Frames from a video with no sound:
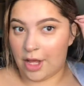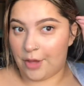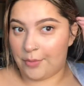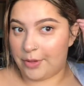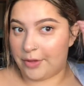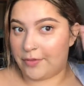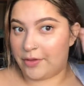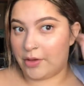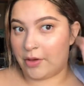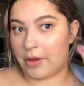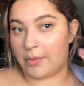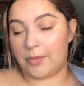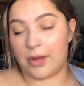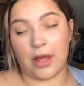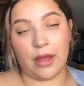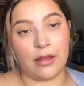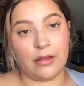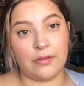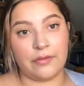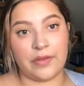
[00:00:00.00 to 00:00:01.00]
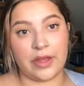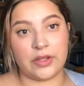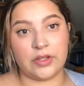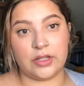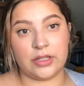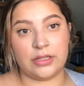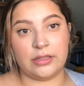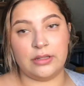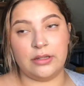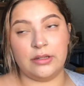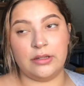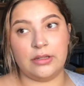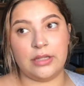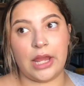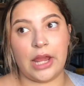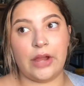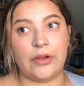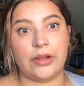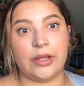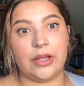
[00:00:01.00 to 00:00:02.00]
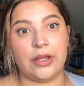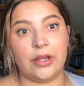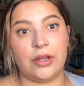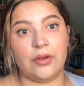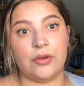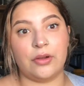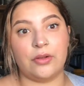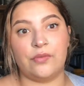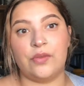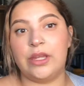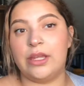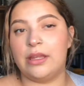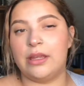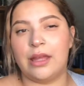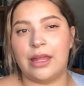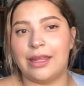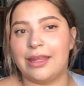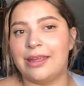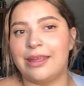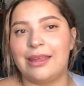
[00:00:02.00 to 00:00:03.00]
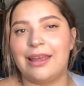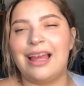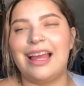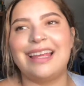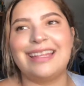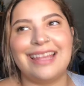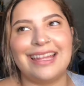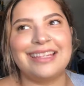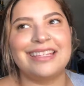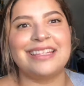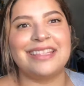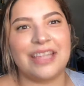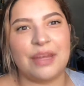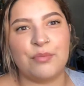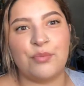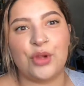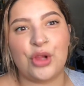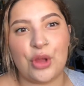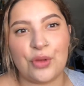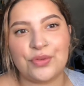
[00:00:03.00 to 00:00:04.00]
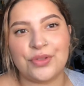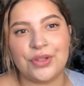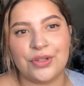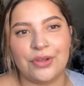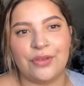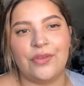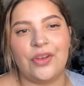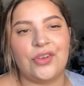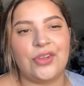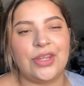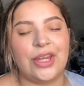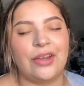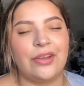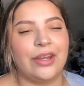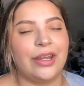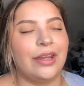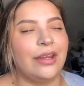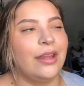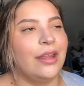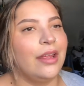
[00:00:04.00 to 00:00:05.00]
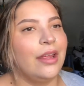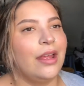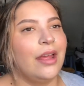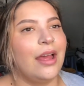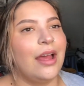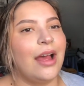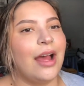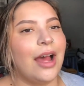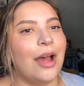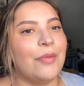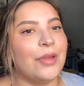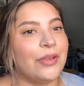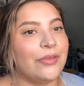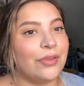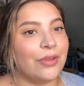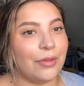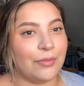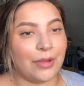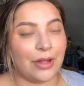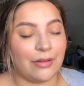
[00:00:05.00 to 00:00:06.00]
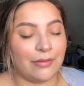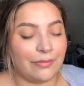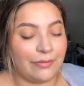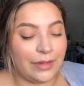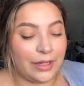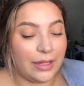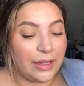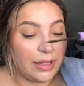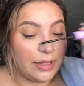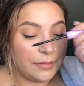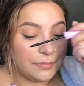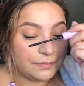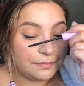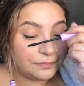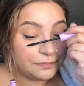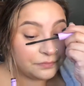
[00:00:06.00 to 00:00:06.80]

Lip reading: even though I'm not vegetarian or like, I'd like to say I'm closer to a vegetarian, even though I'm not vegan,